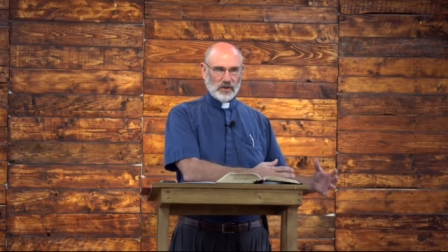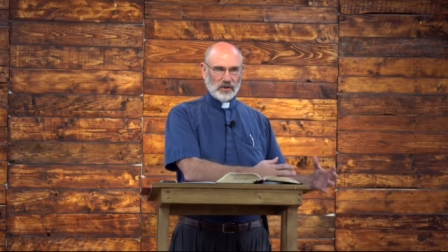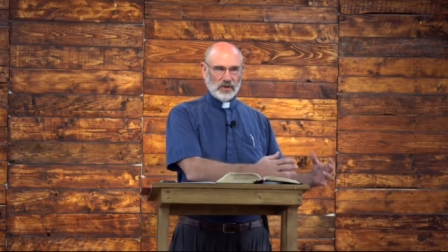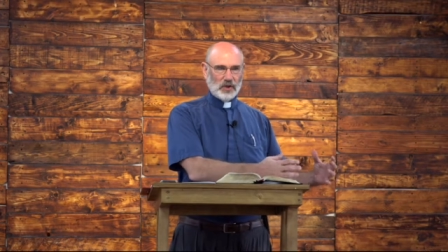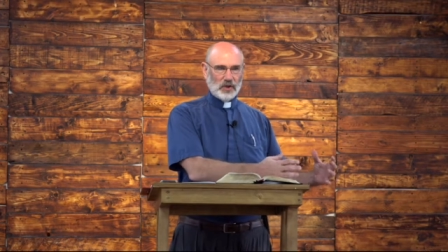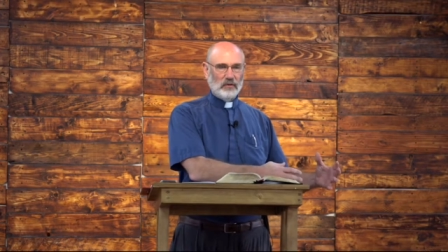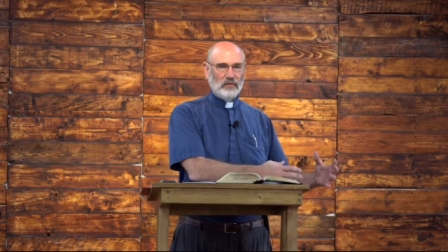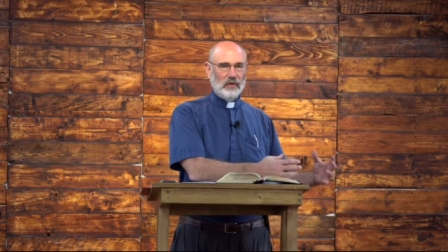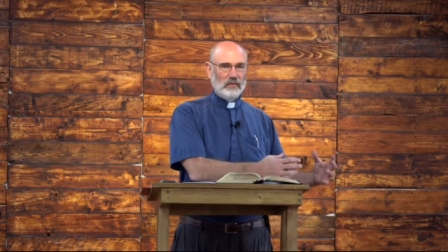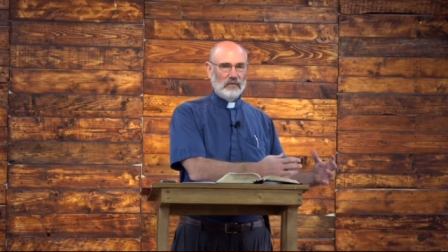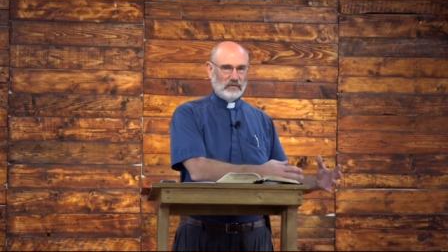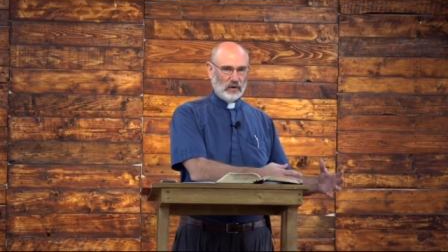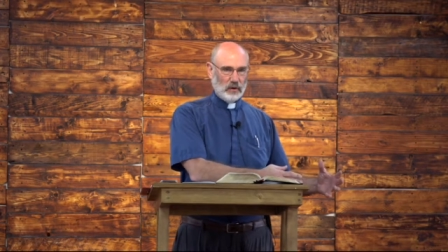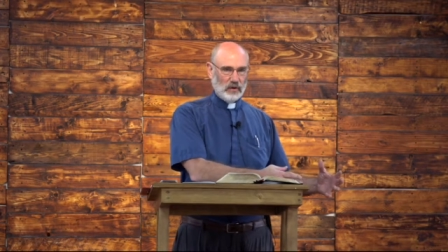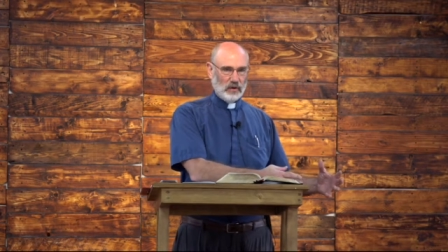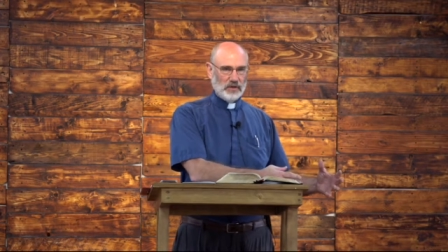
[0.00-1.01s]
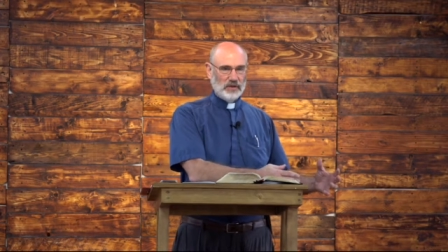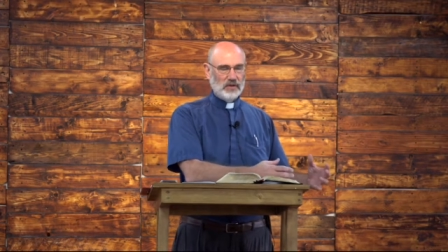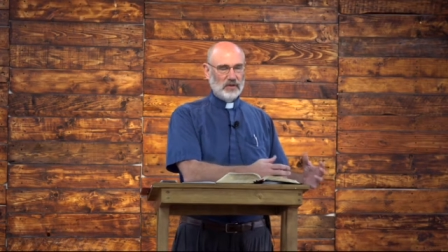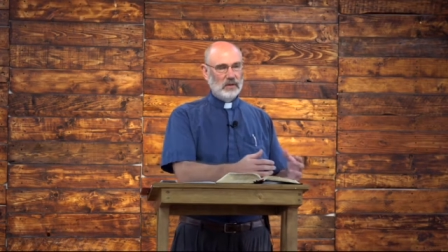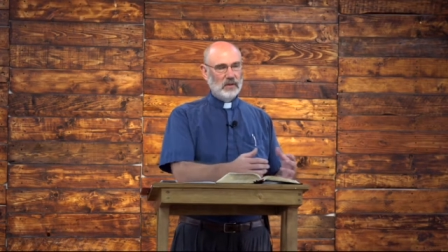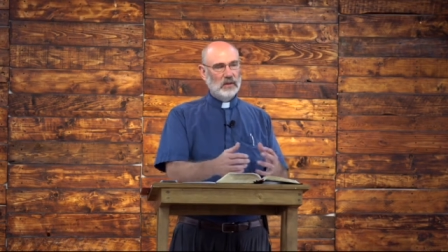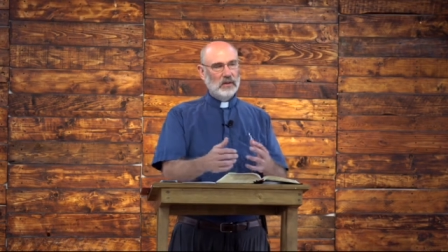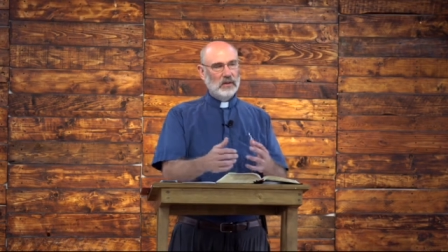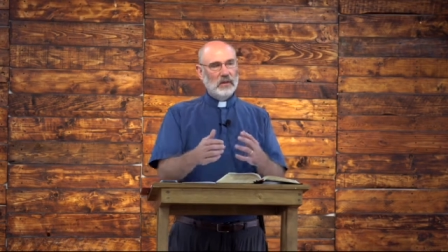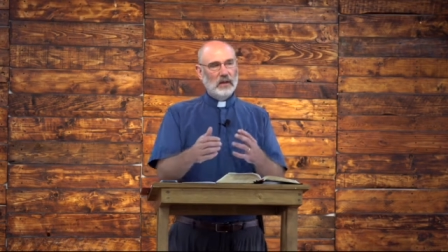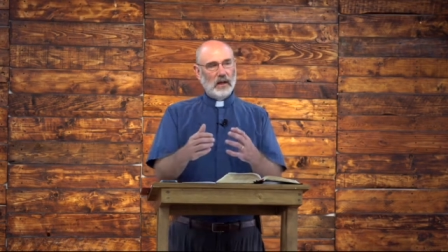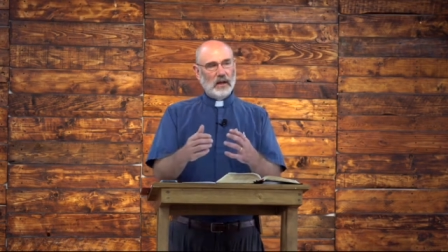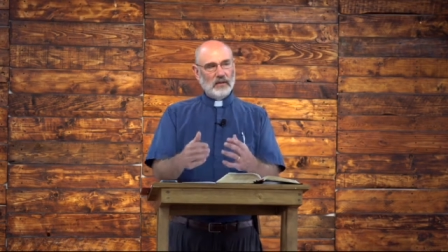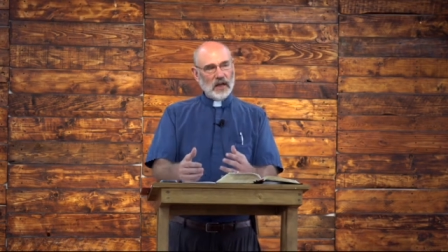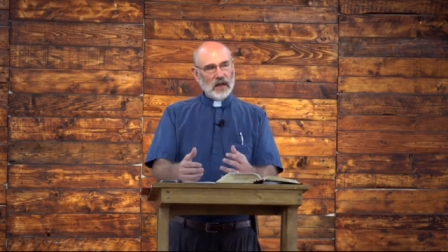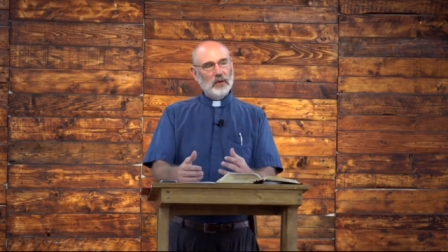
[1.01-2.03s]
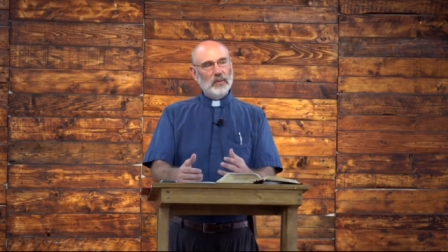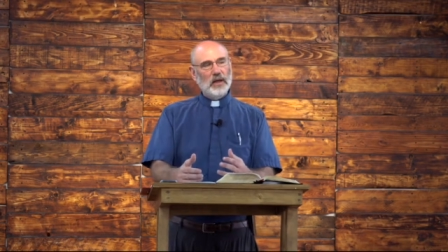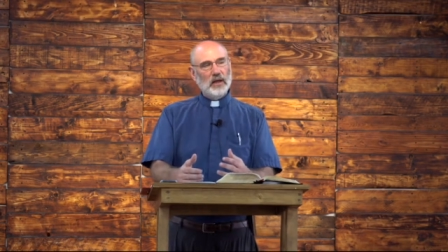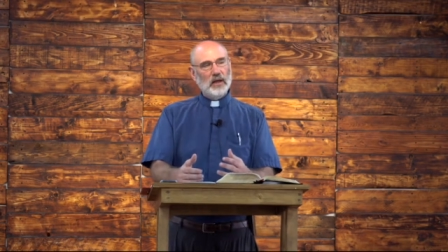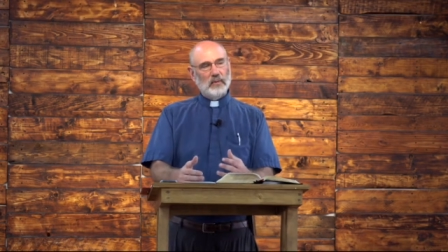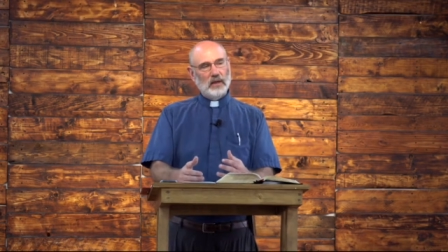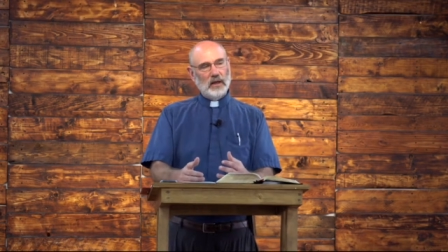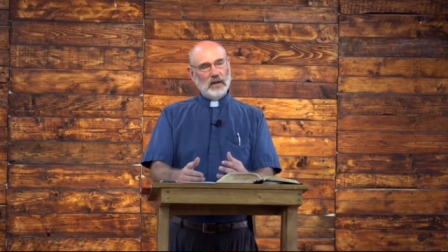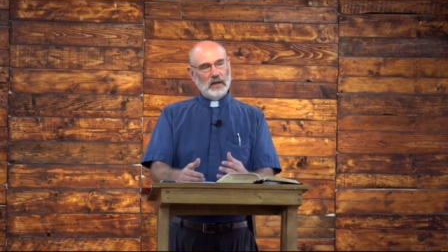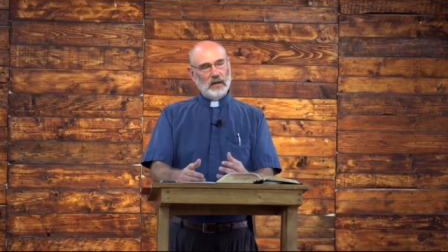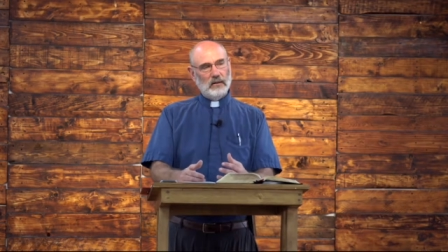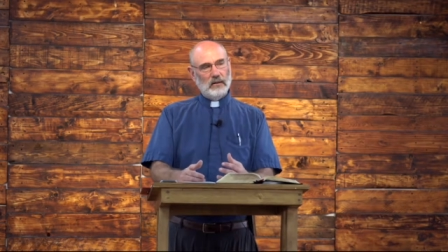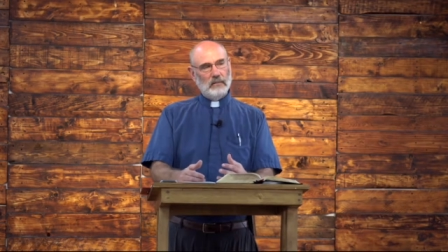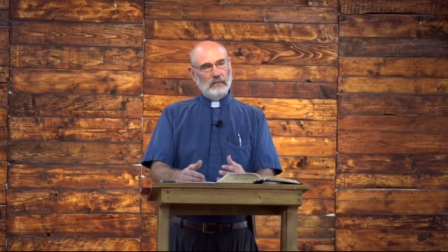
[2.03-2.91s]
servant first, and then you become a king.